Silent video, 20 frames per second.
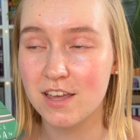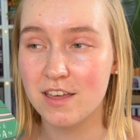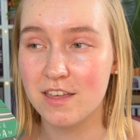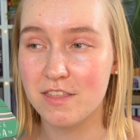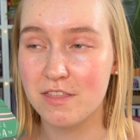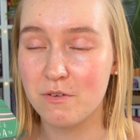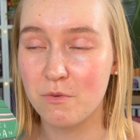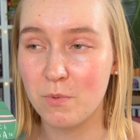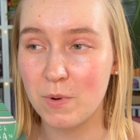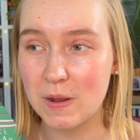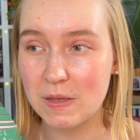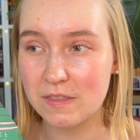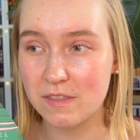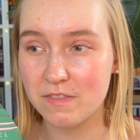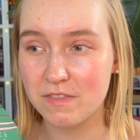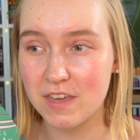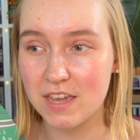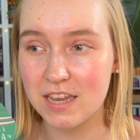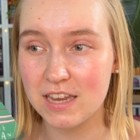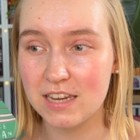The way that
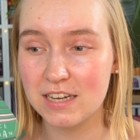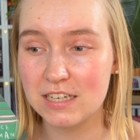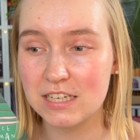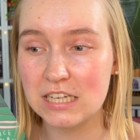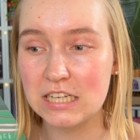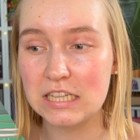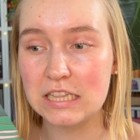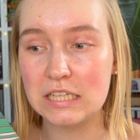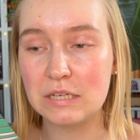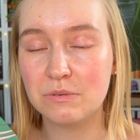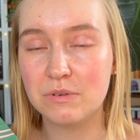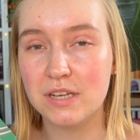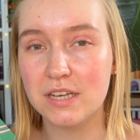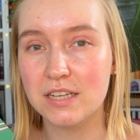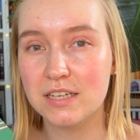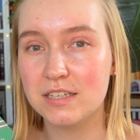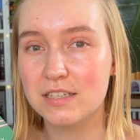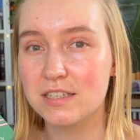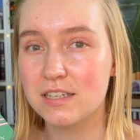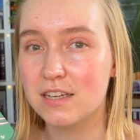they
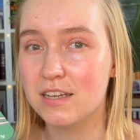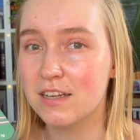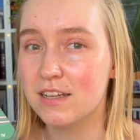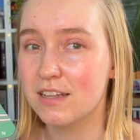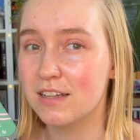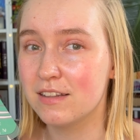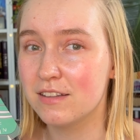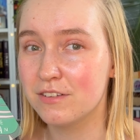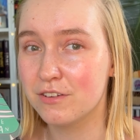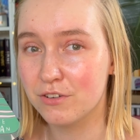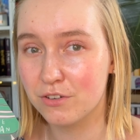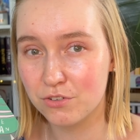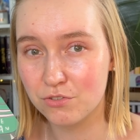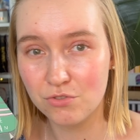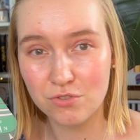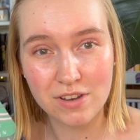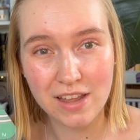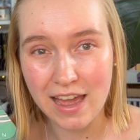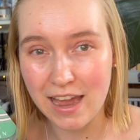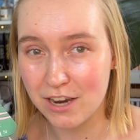included
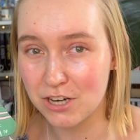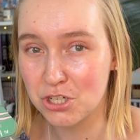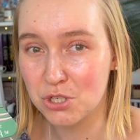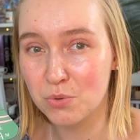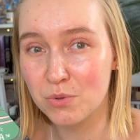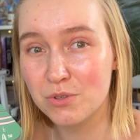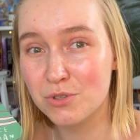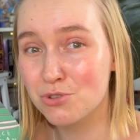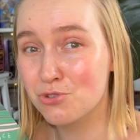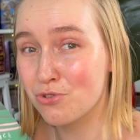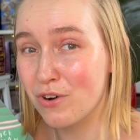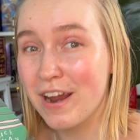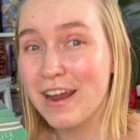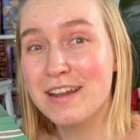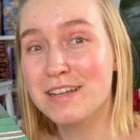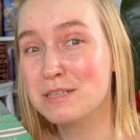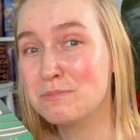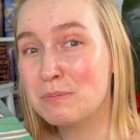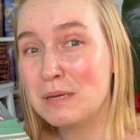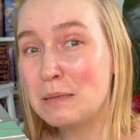actual
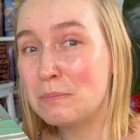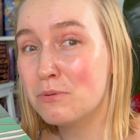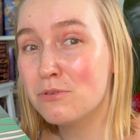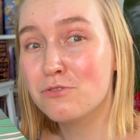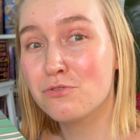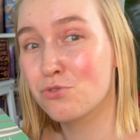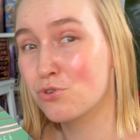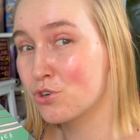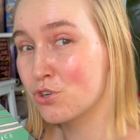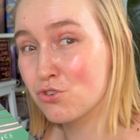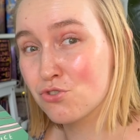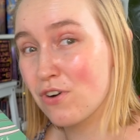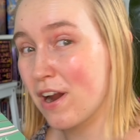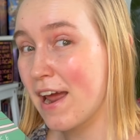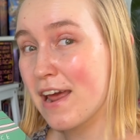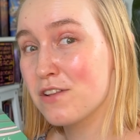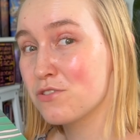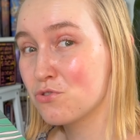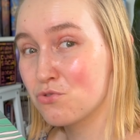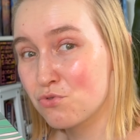trans people for
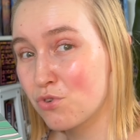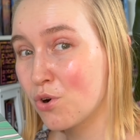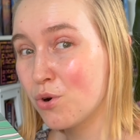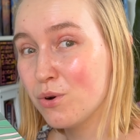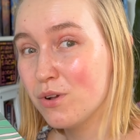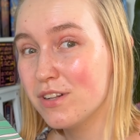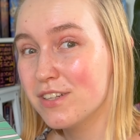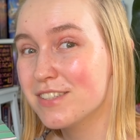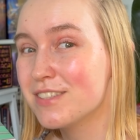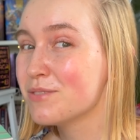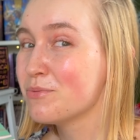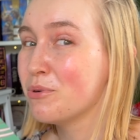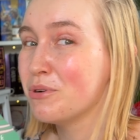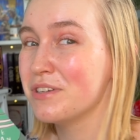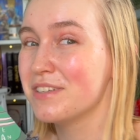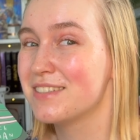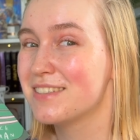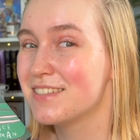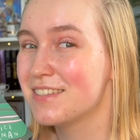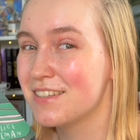trans roles
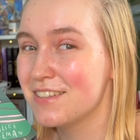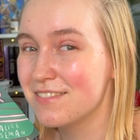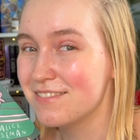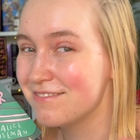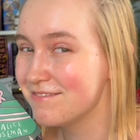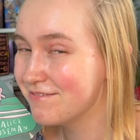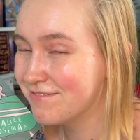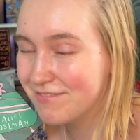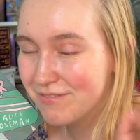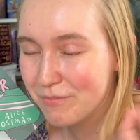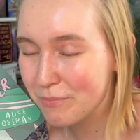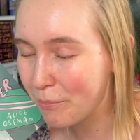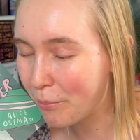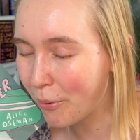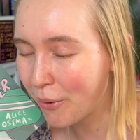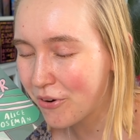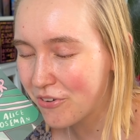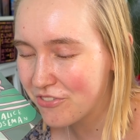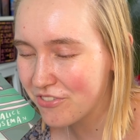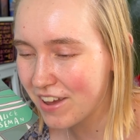was
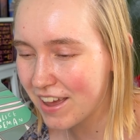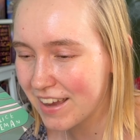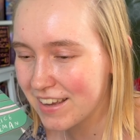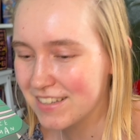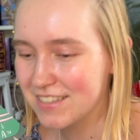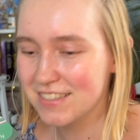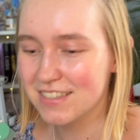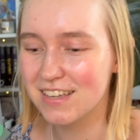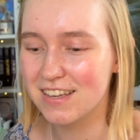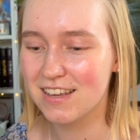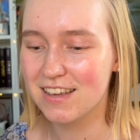perfect.